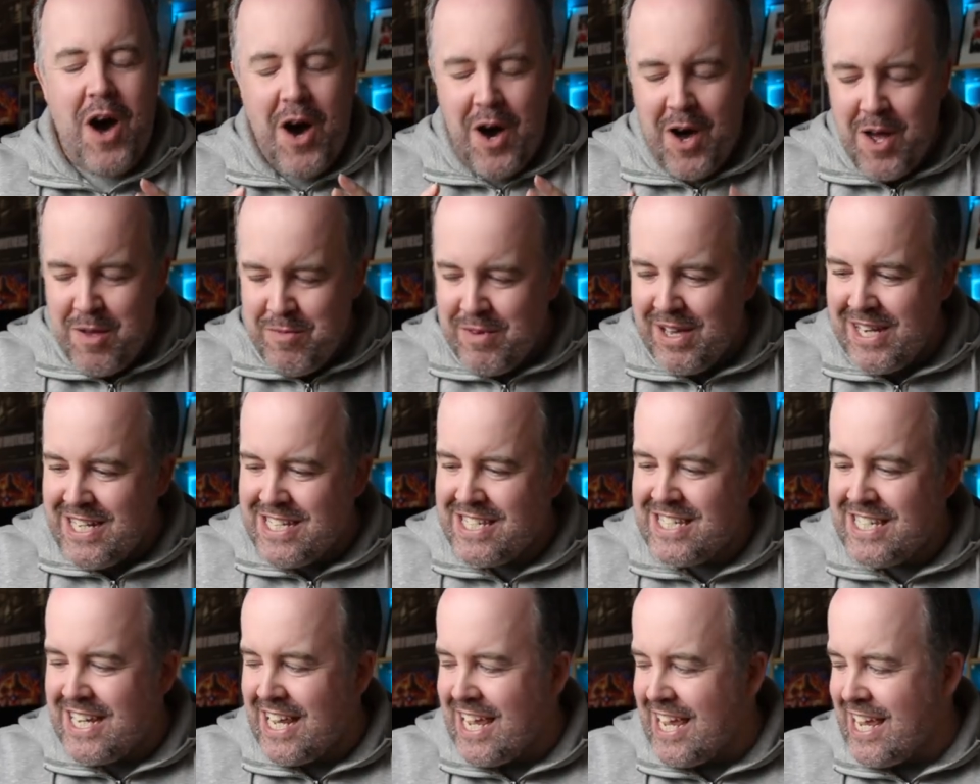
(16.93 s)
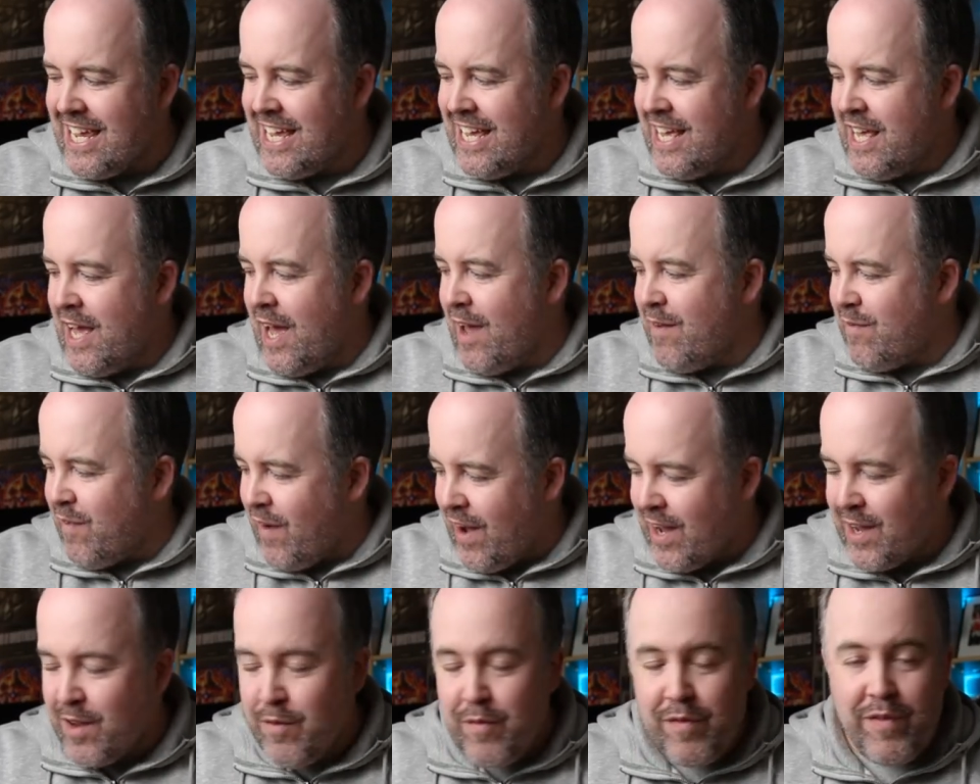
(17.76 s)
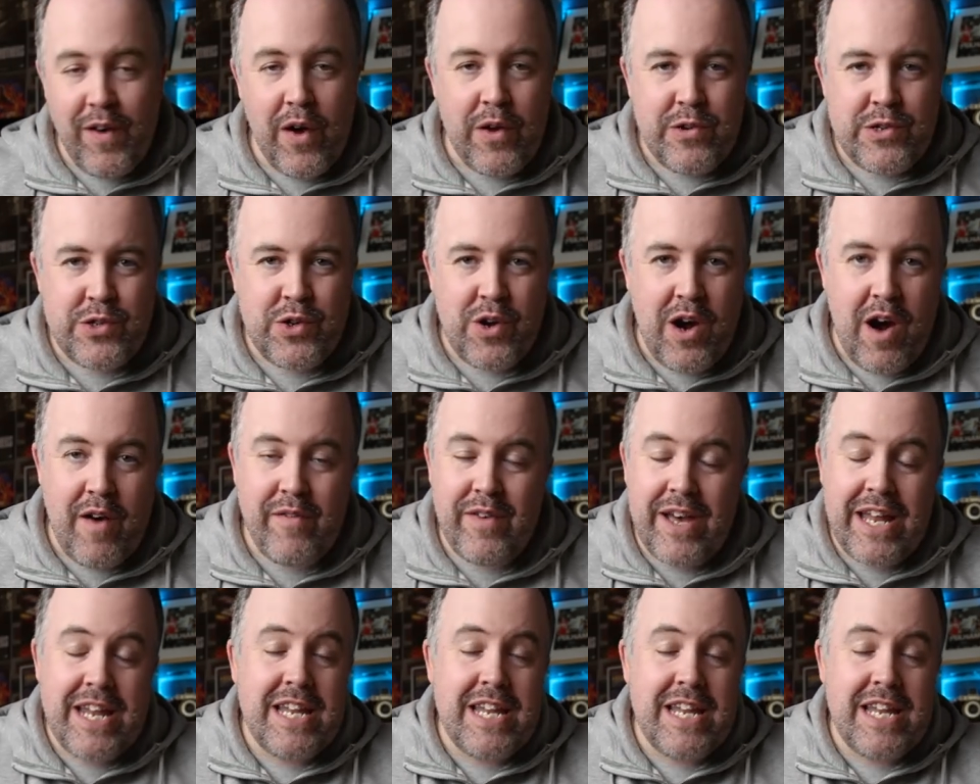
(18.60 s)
I'm gonna see if I can photograph